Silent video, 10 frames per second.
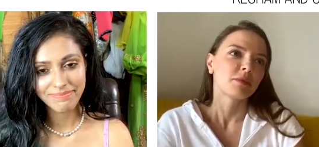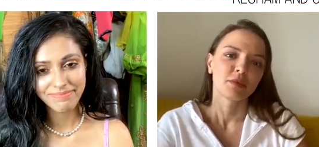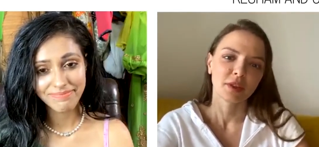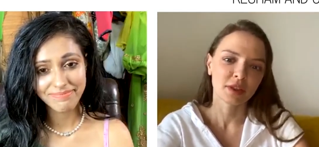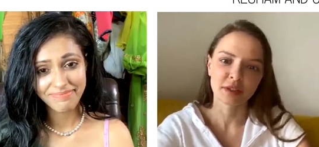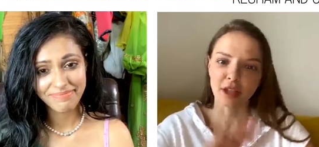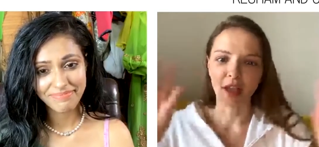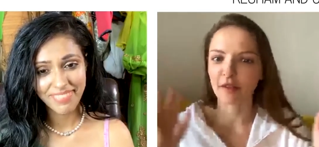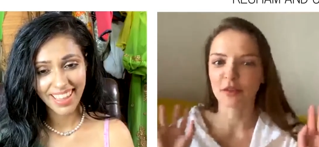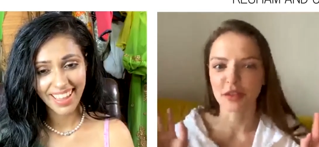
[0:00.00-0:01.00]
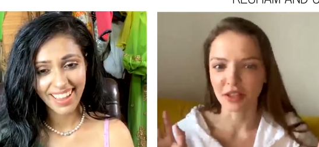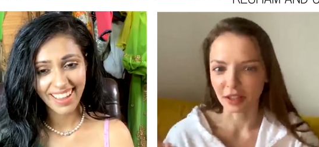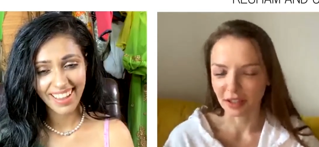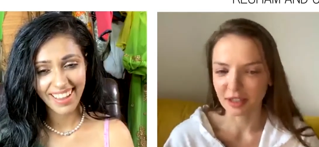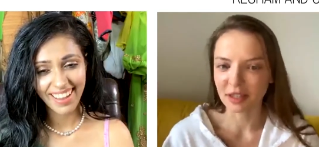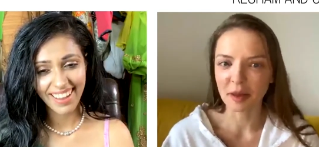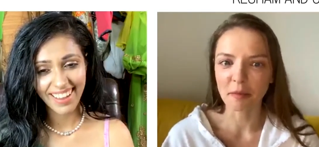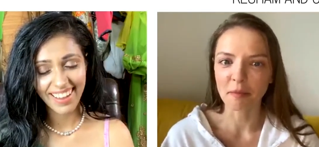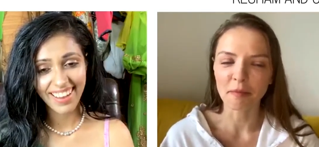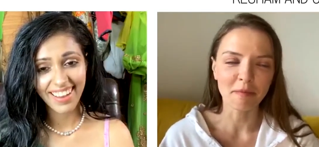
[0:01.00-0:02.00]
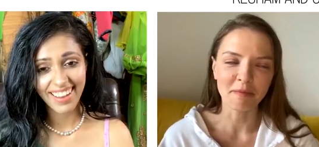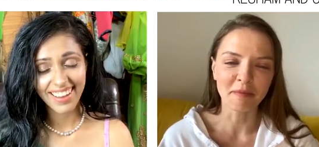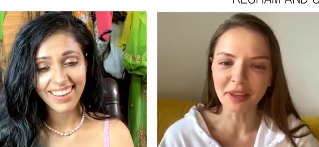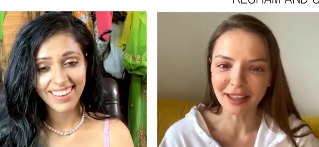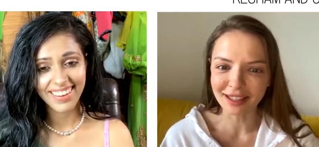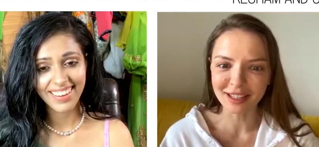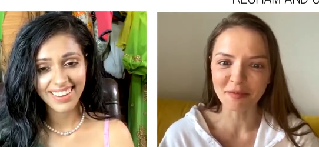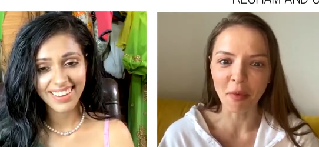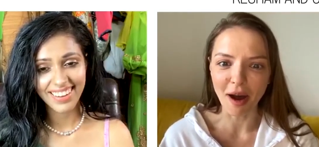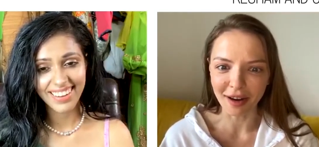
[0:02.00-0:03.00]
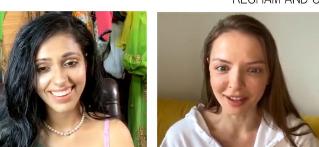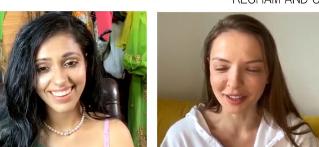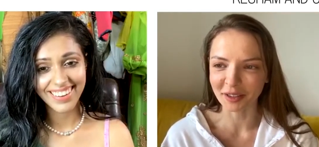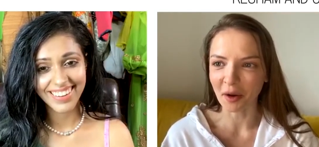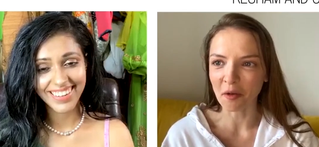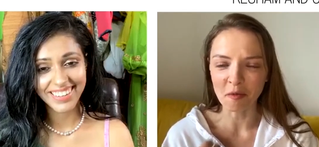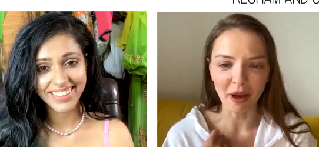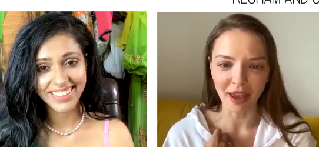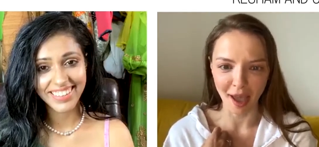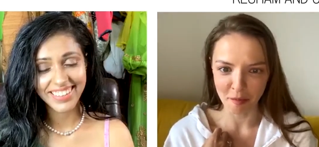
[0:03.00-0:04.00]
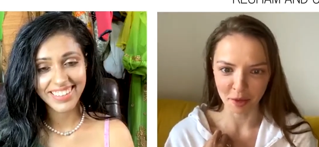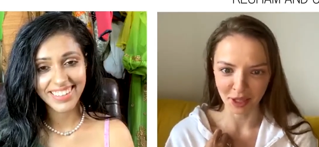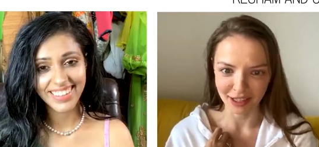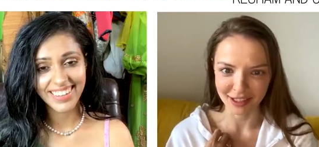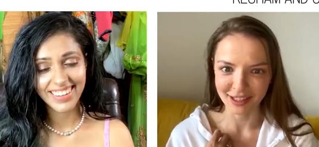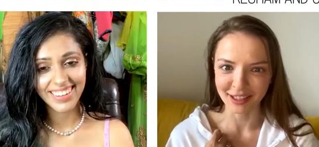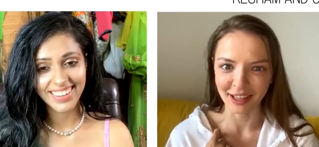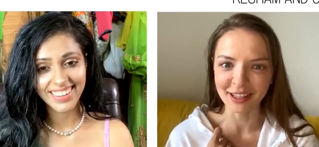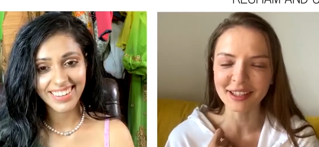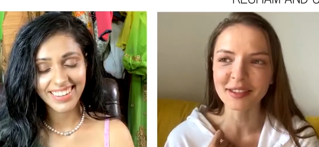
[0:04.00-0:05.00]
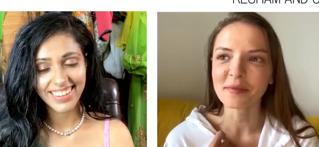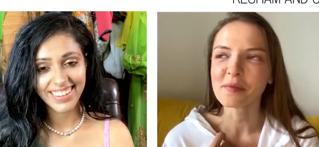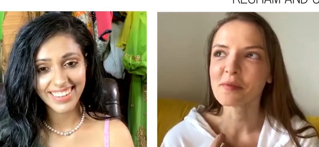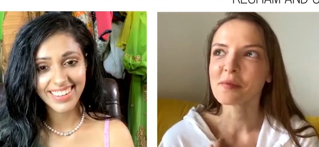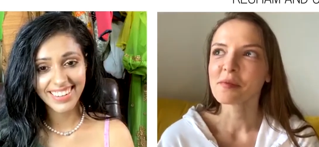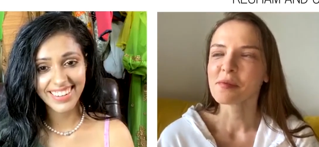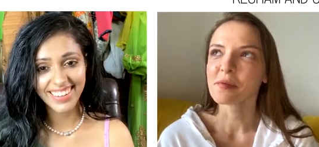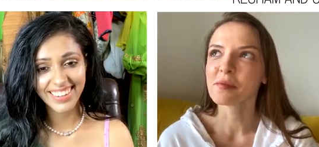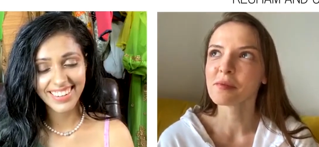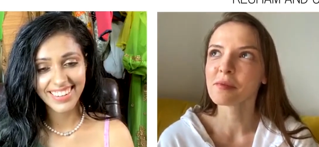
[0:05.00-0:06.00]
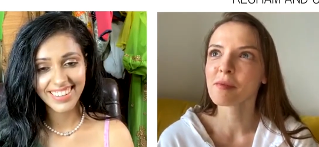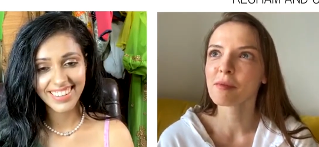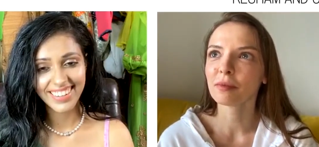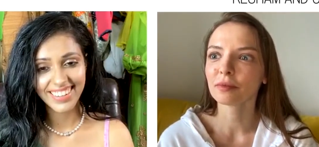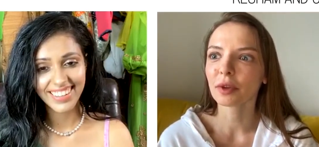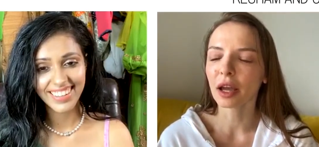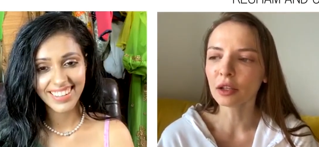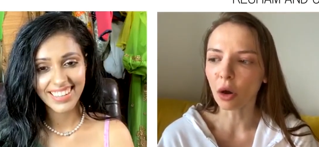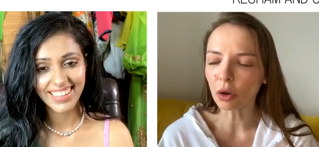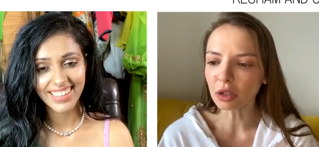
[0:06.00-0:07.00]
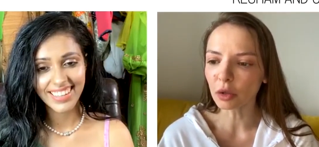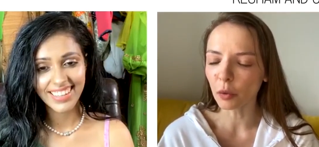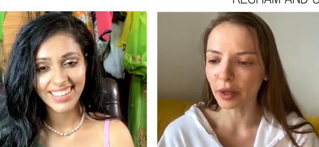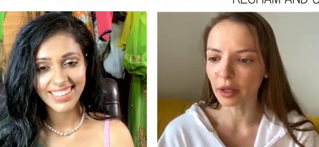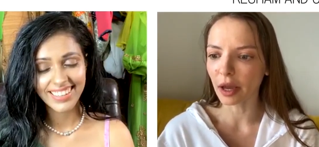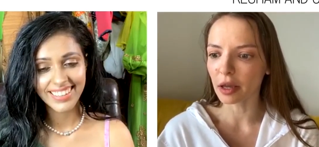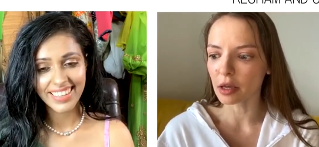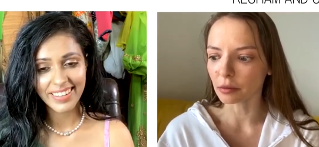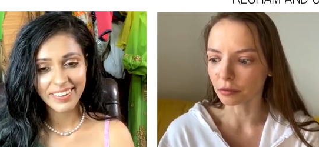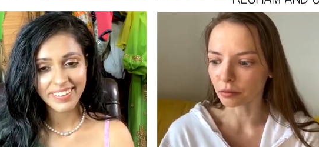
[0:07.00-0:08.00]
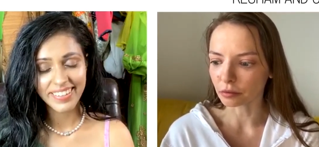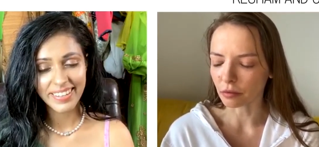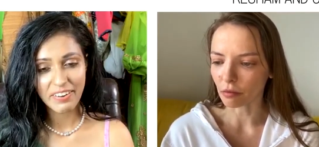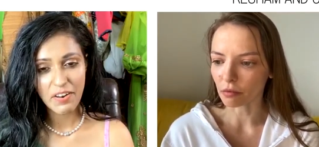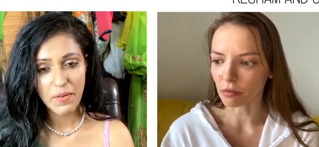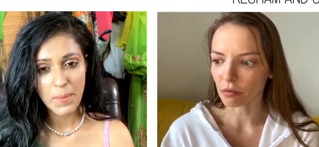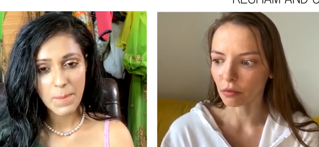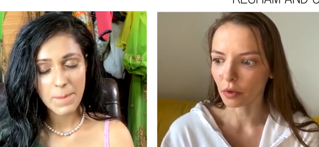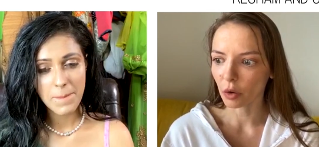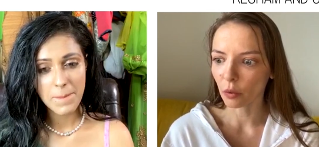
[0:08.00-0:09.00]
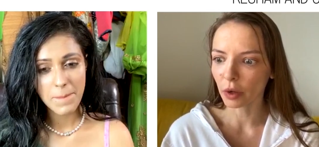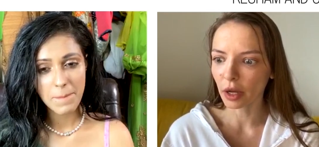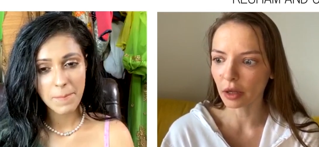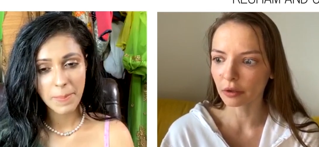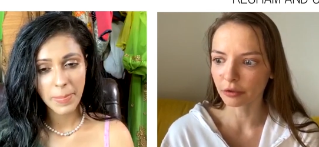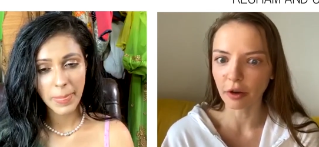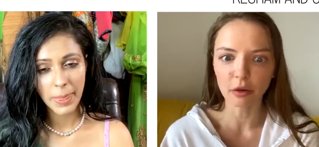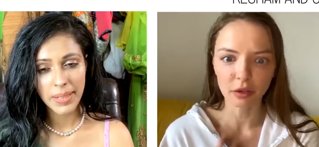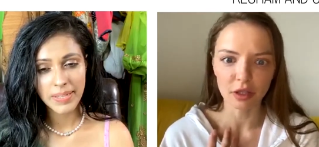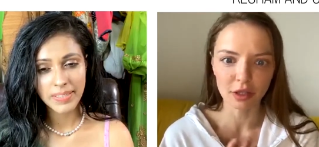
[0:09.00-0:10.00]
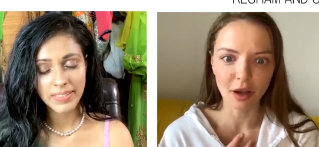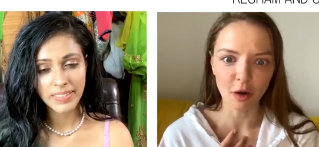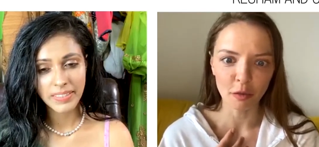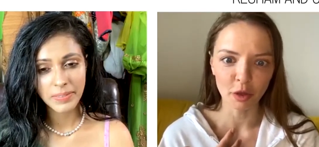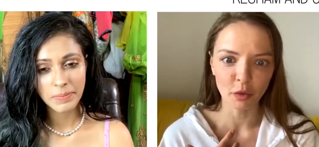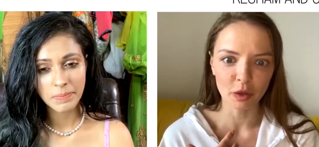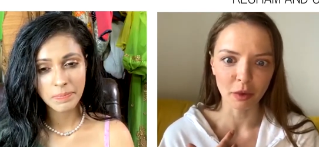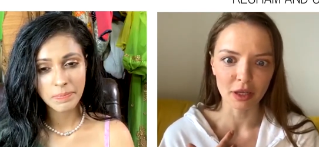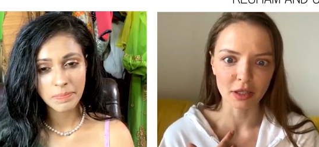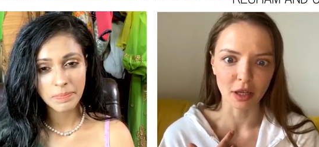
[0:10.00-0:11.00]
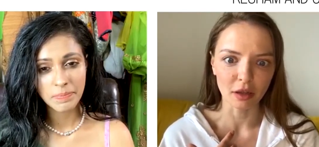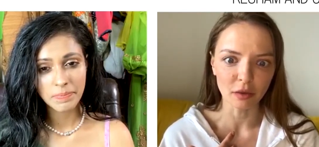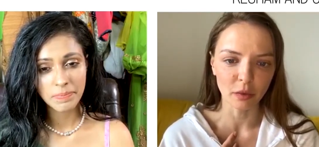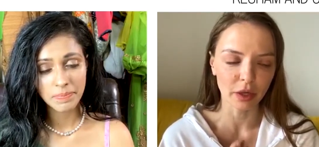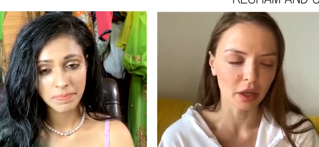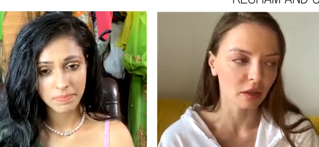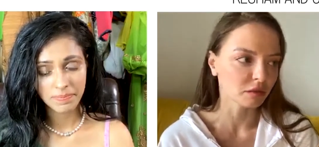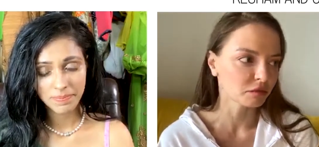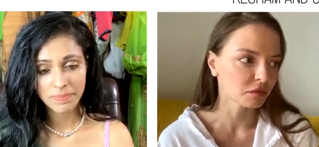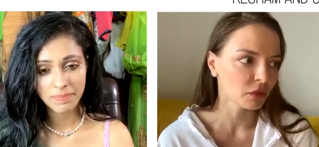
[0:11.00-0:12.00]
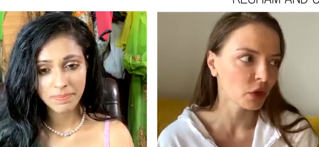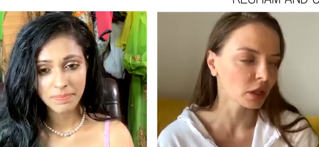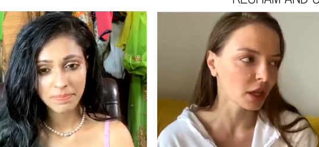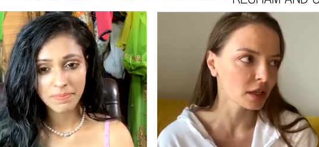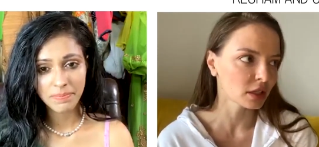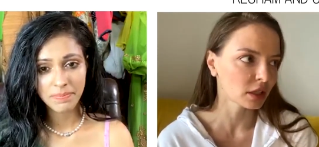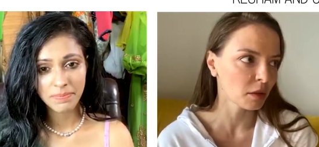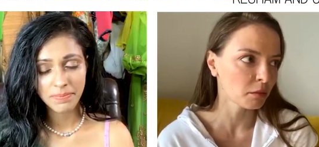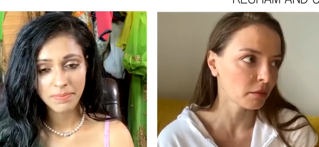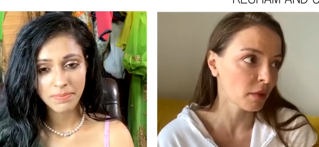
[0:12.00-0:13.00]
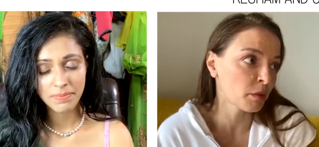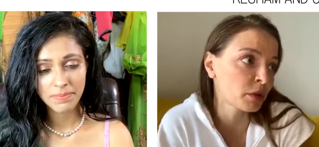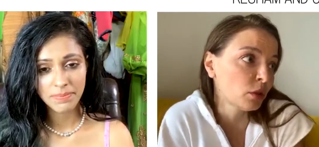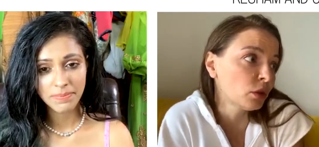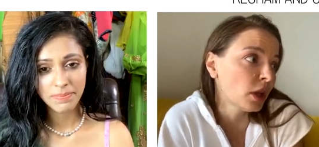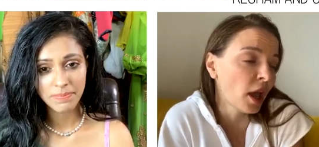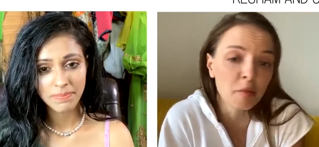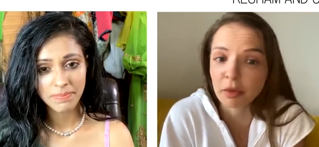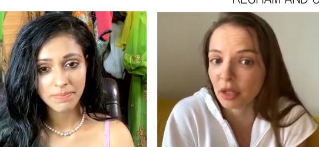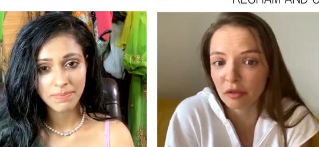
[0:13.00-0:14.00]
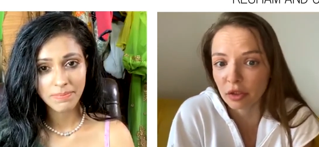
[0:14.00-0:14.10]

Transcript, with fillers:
Speaker 1: is everything, is the biggest part of my happiness. Yes, mm, and only when I when I found this harmony with myself, when I realized that I'm absolutely happy even